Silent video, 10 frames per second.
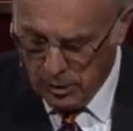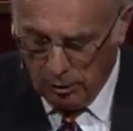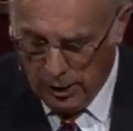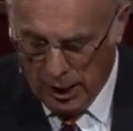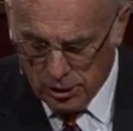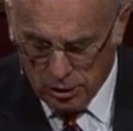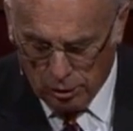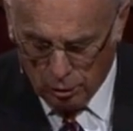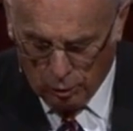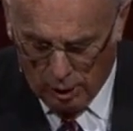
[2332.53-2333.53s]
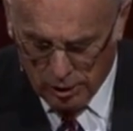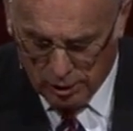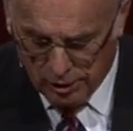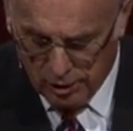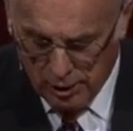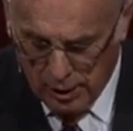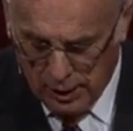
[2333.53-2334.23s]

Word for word: So he asks two questions